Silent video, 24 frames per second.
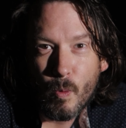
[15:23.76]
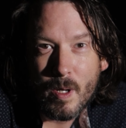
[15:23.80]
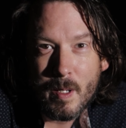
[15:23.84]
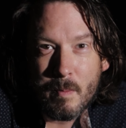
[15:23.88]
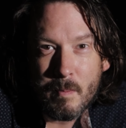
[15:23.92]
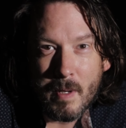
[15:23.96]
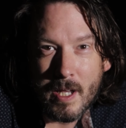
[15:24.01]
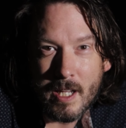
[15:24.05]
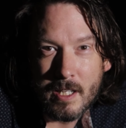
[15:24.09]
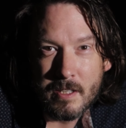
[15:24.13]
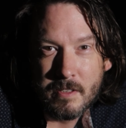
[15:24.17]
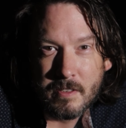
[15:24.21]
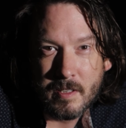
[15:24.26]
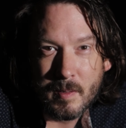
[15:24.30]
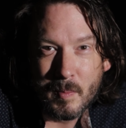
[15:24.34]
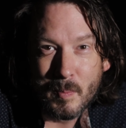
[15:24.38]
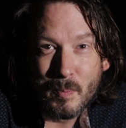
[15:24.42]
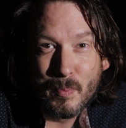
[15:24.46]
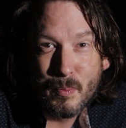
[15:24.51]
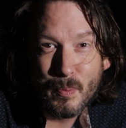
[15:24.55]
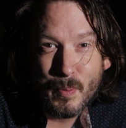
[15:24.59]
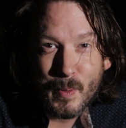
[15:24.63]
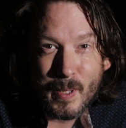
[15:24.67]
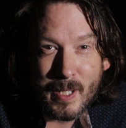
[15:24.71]
made
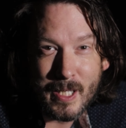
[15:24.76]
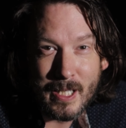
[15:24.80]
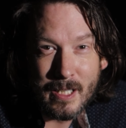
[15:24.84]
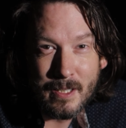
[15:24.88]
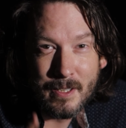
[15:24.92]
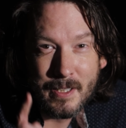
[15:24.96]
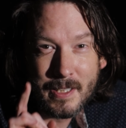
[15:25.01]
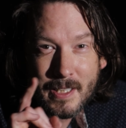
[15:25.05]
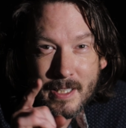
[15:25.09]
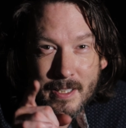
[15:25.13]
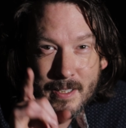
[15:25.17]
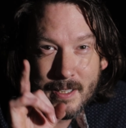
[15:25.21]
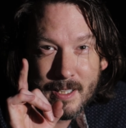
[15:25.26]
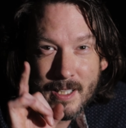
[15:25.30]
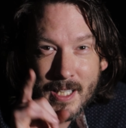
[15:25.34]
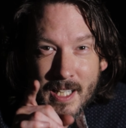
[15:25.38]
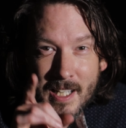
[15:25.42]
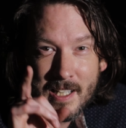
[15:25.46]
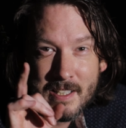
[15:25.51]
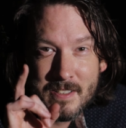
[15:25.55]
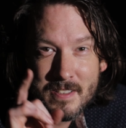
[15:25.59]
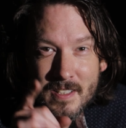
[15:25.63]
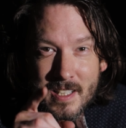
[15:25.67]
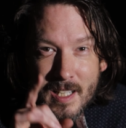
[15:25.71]
some pretty looking
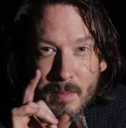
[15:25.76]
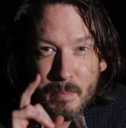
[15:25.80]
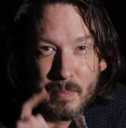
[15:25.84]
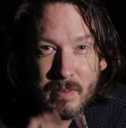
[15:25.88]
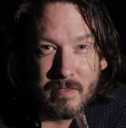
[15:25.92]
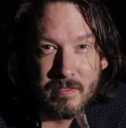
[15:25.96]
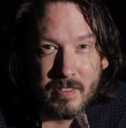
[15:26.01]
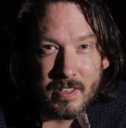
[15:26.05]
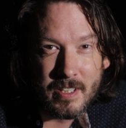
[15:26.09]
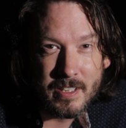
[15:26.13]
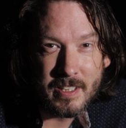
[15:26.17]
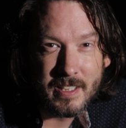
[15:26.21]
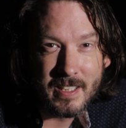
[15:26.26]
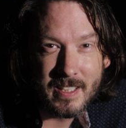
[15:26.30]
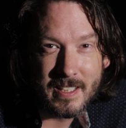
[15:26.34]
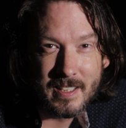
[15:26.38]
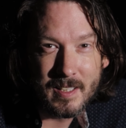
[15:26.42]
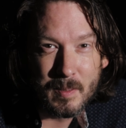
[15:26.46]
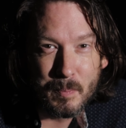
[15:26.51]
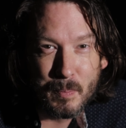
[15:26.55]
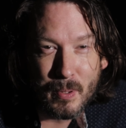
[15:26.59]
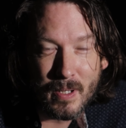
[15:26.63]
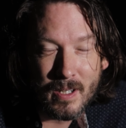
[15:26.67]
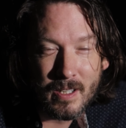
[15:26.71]
lights in a pavilion
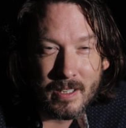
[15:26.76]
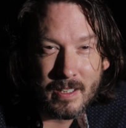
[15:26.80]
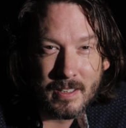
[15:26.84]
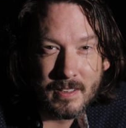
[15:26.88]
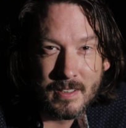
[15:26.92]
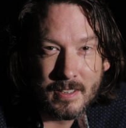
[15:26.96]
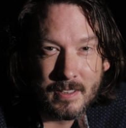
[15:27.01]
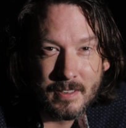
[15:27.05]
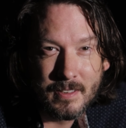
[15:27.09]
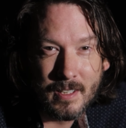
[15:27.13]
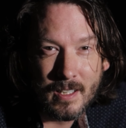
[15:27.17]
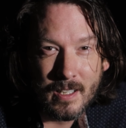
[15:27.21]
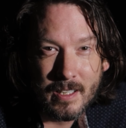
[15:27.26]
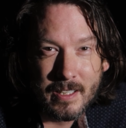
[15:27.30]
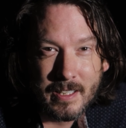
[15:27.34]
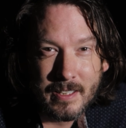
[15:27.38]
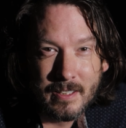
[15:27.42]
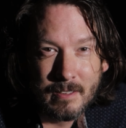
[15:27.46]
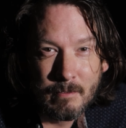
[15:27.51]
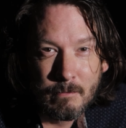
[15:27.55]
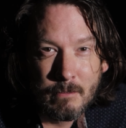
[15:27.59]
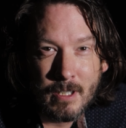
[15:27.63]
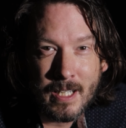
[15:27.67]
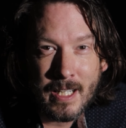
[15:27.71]
in the park in the dark
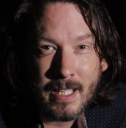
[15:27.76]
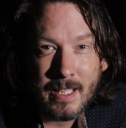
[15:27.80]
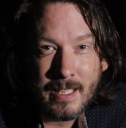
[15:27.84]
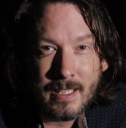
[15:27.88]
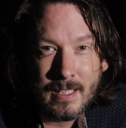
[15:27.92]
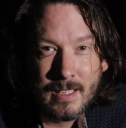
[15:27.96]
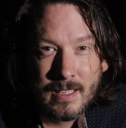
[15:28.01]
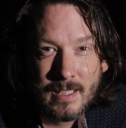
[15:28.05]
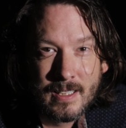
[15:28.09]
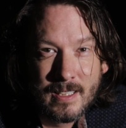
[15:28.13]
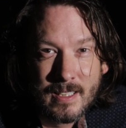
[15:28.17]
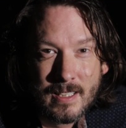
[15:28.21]
and the rain.